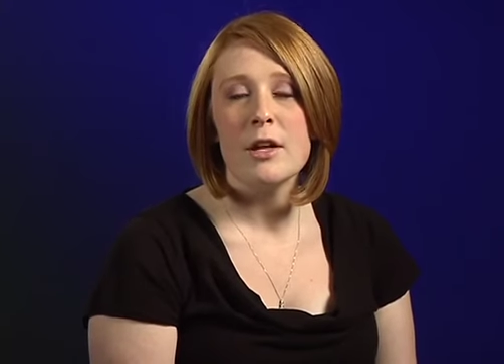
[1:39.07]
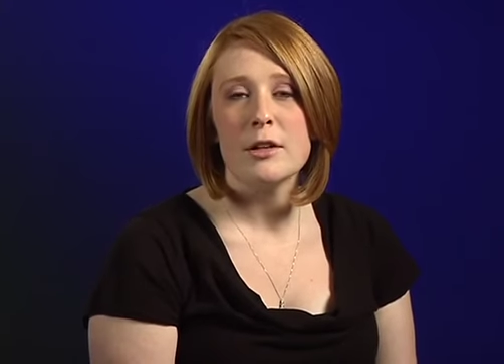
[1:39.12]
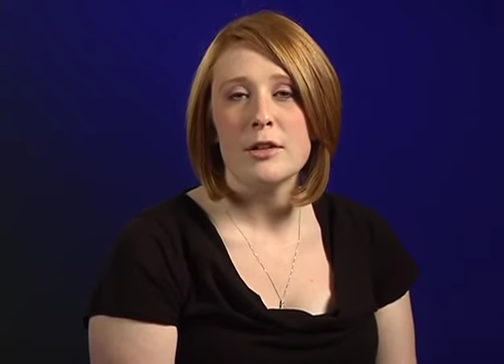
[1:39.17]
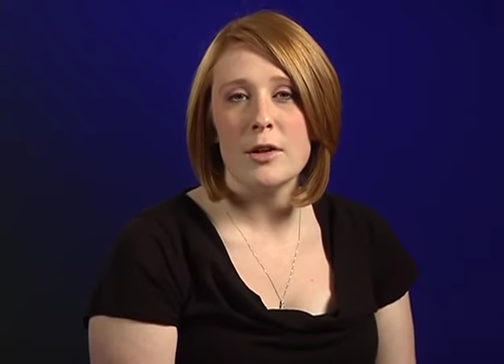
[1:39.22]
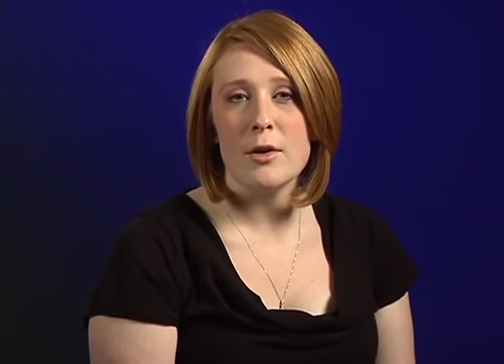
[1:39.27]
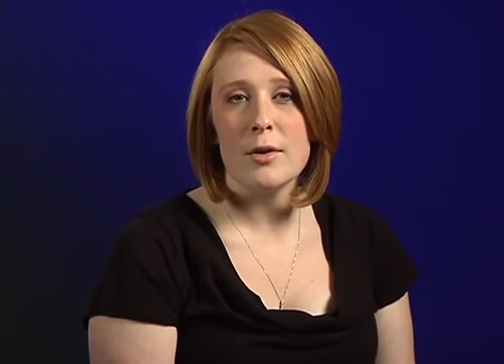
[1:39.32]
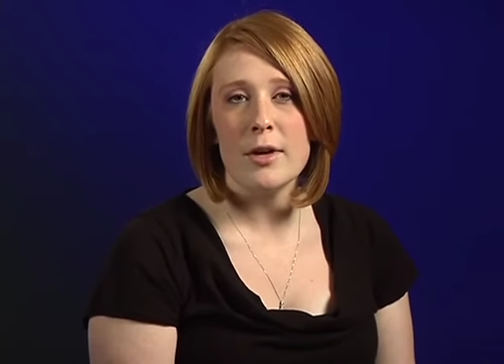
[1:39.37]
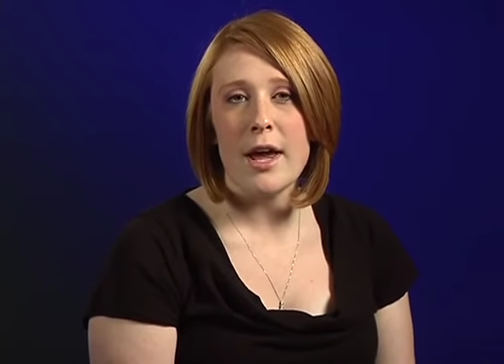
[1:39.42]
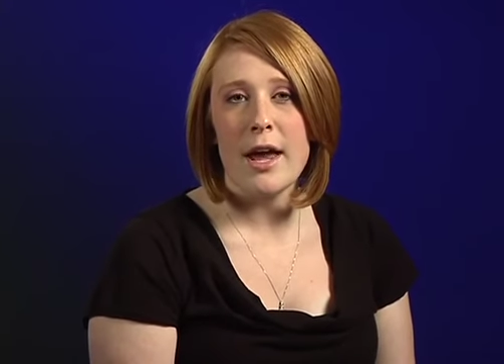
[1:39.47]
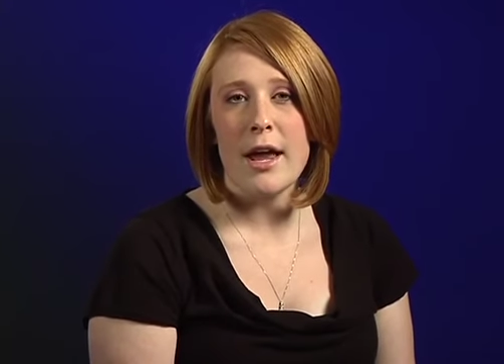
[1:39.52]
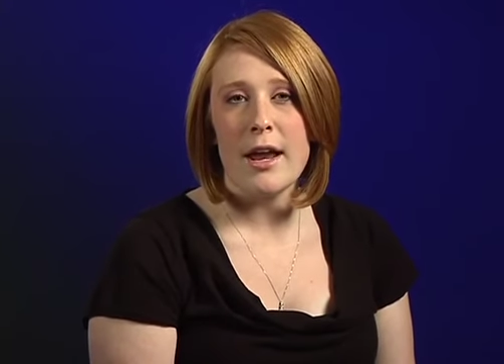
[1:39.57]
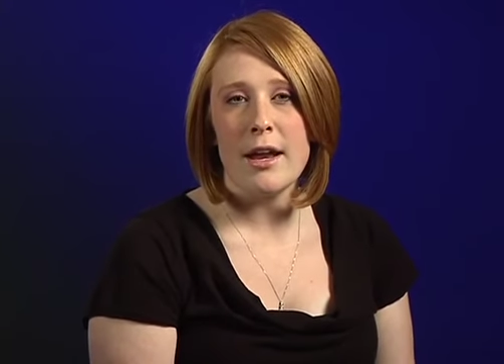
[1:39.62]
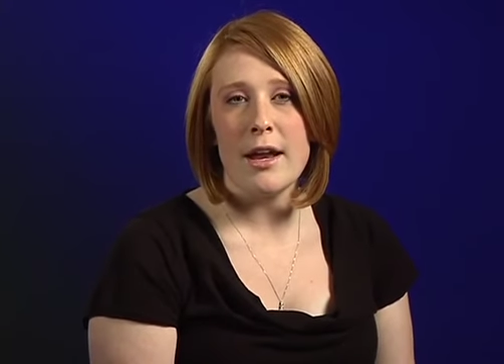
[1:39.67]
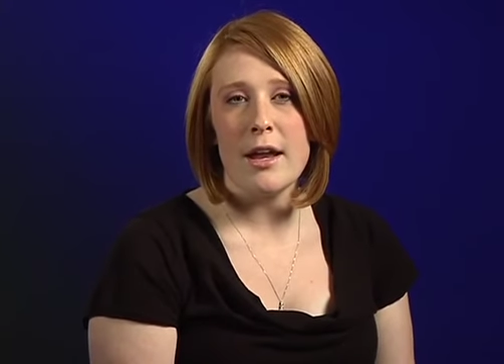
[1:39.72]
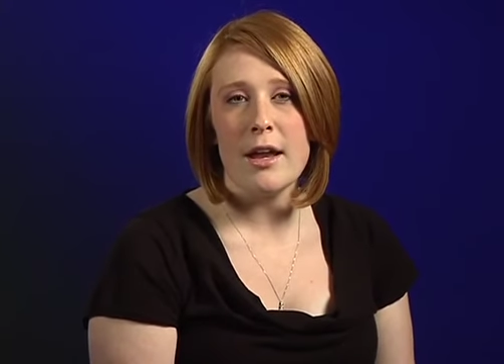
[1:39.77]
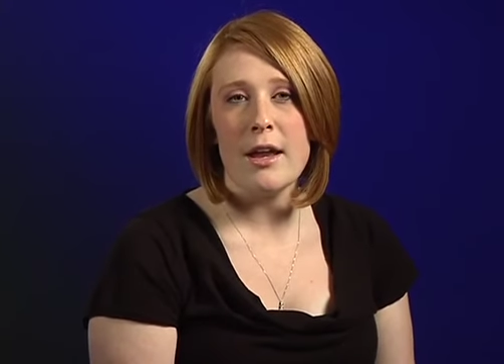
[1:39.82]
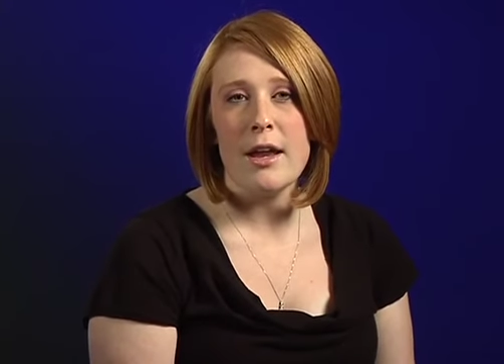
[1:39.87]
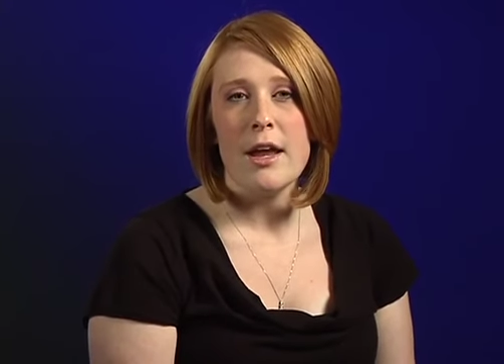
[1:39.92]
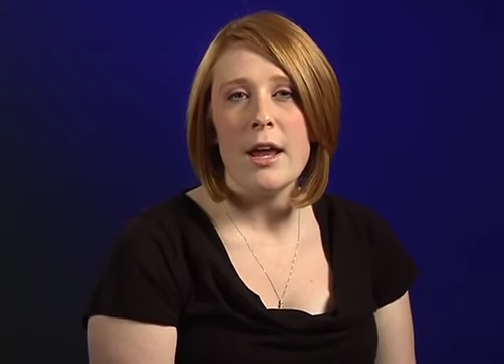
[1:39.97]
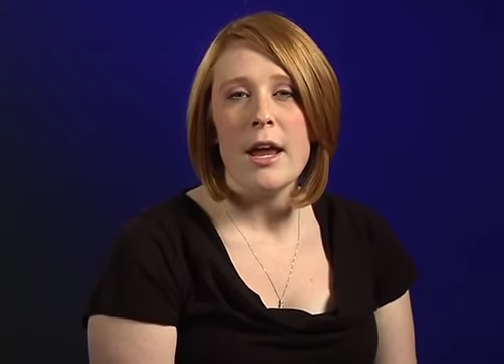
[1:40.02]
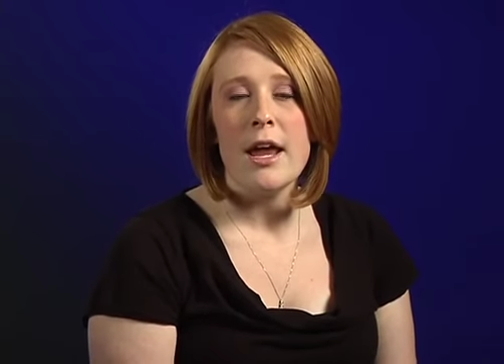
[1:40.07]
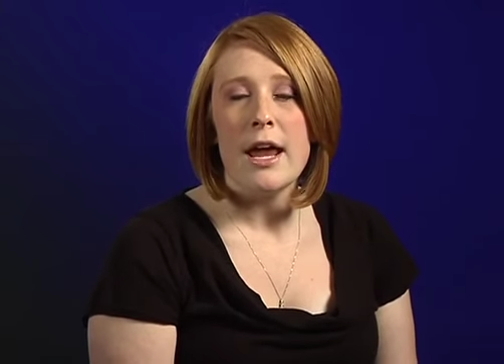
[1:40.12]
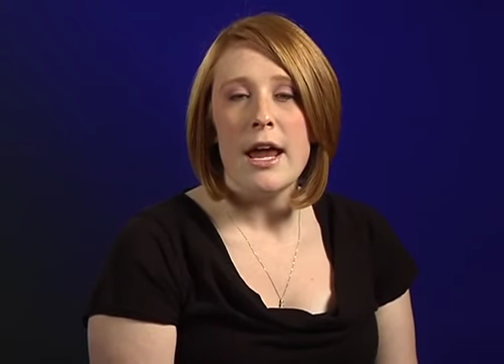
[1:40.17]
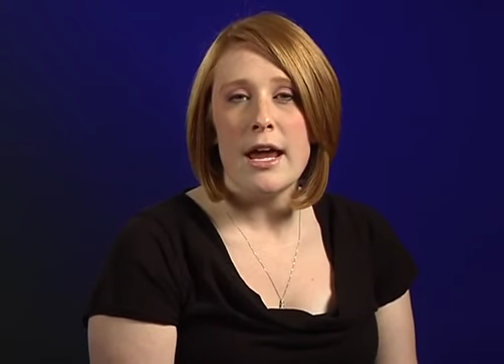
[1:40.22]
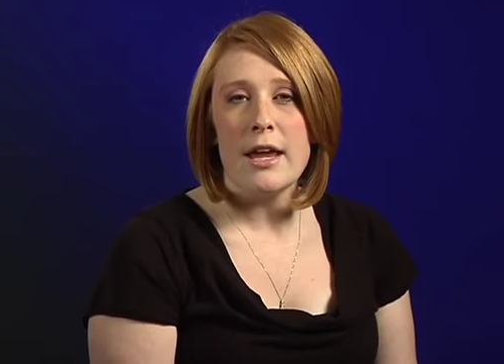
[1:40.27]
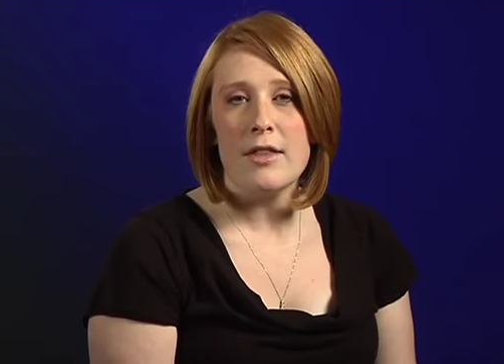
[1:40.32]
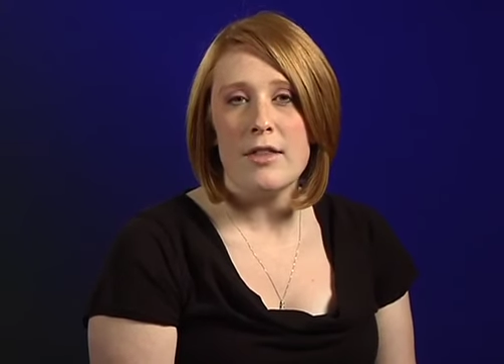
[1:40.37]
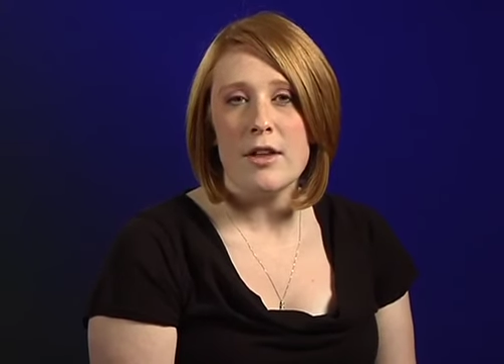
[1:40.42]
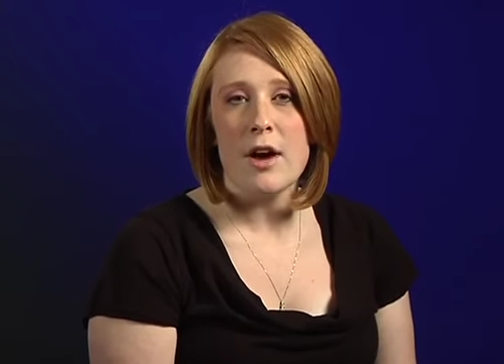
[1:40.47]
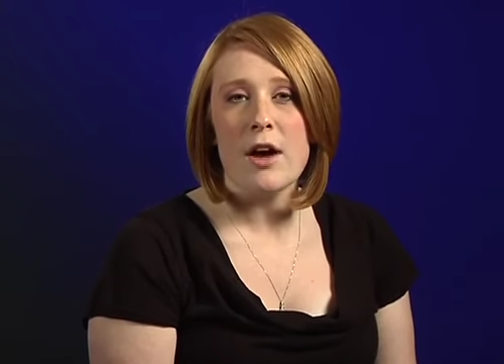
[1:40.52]
located
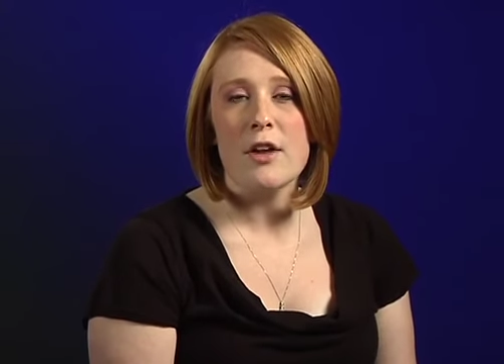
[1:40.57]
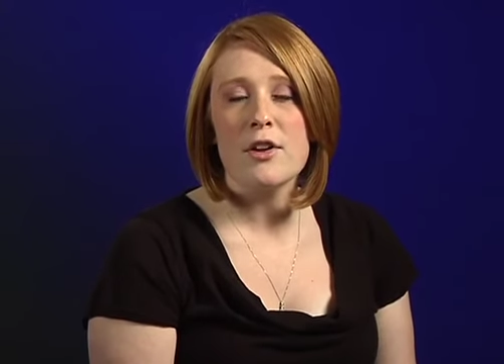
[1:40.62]
in the